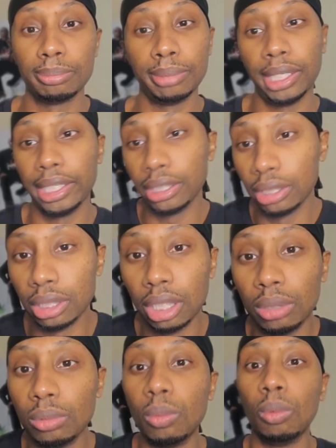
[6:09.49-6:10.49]
But you
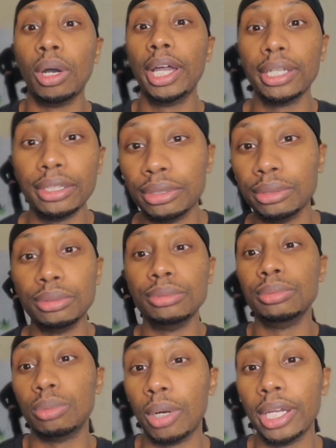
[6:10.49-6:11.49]
know, what
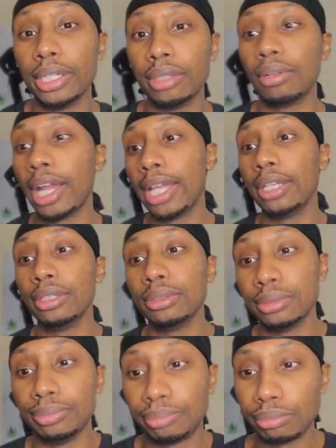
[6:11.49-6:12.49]
did Ray
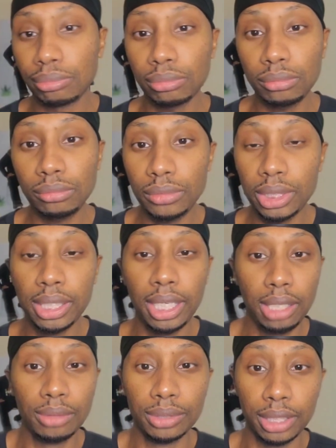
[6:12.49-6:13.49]
do?
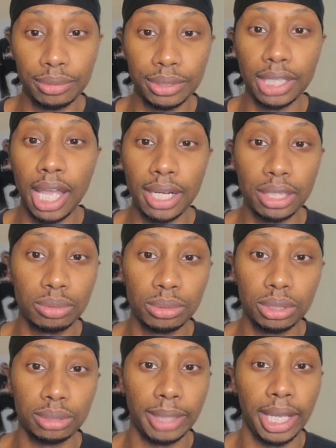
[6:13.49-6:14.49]
He was honest
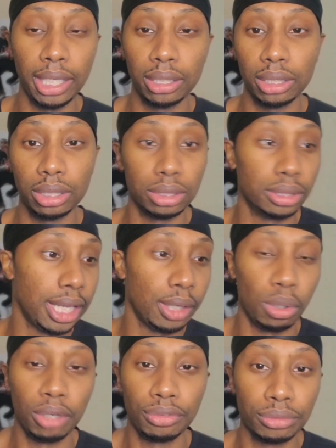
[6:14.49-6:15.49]
with him. Hey, look,
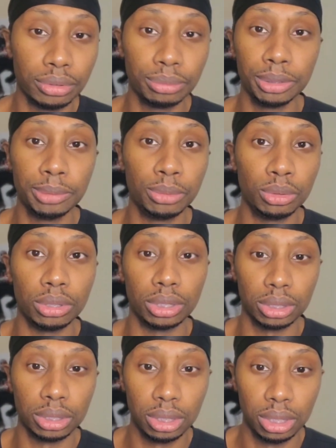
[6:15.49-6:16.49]
they offering me
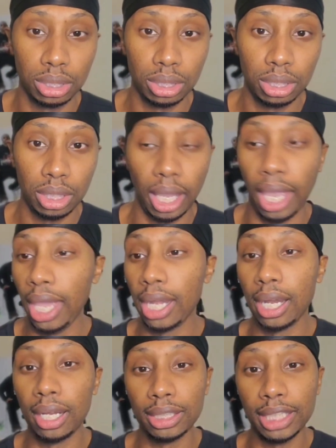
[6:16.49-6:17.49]
more.
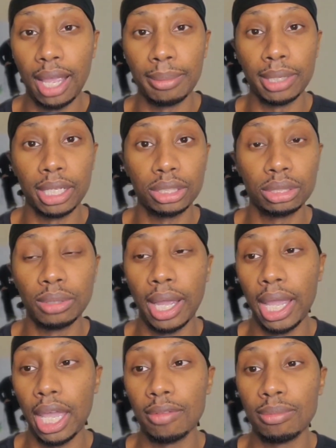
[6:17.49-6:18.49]
And on top of that too,
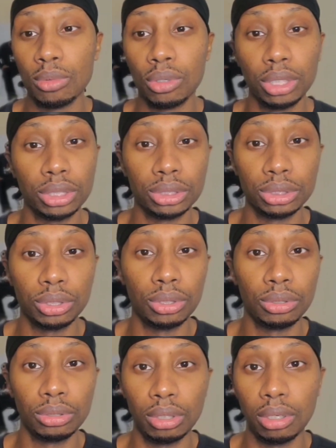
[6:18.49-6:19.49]
I have more
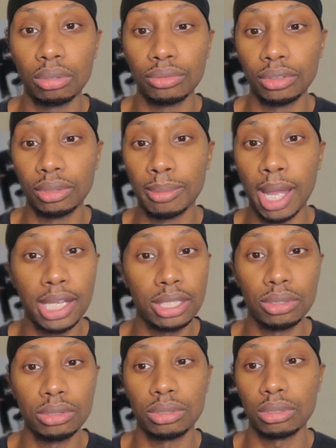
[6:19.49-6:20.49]
control over my
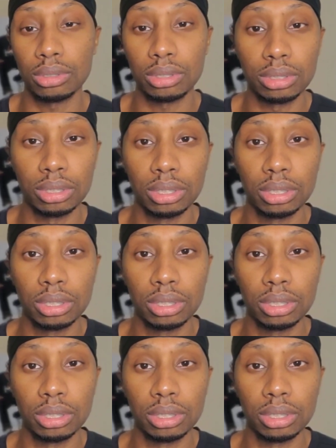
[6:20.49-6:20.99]
songs.